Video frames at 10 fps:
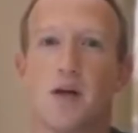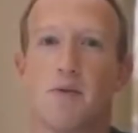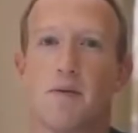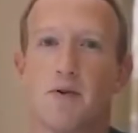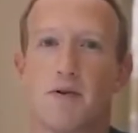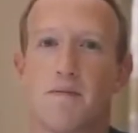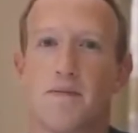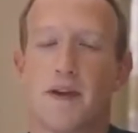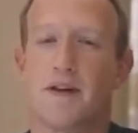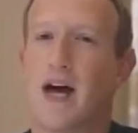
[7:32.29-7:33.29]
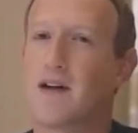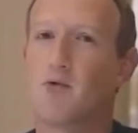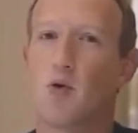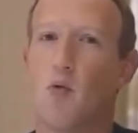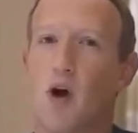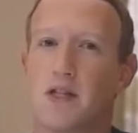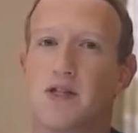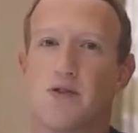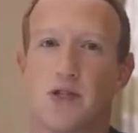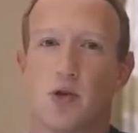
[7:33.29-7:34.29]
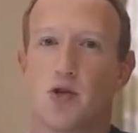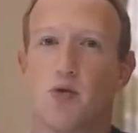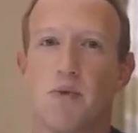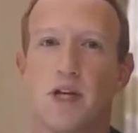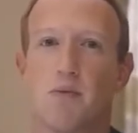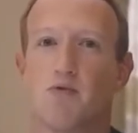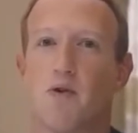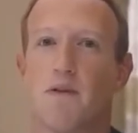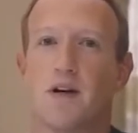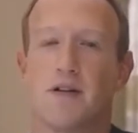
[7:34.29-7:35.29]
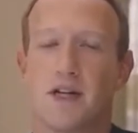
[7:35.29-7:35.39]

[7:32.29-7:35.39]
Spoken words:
having shared user data with friends. The matter runs